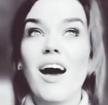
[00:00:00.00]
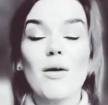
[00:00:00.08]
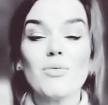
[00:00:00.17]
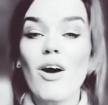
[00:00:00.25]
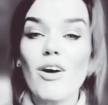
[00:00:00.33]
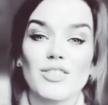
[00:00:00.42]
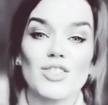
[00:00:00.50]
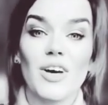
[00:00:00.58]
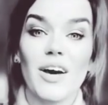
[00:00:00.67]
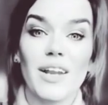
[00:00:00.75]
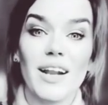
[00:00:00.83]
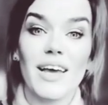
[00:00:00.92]
I'm not a
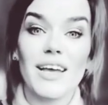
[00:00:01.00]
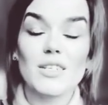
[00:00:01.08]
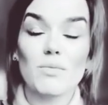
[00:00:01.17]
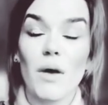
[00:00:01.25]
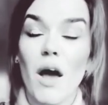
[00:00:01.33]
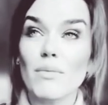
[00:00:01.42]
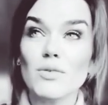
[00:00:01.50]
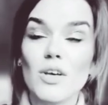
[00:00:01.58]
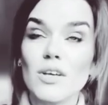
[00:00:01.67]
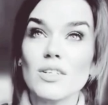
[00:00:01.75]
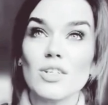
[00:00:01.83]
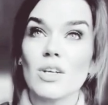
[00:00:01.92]
journalist, but I'm
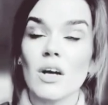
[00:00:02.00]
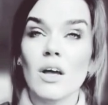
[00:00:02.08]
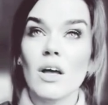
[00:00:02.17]
just,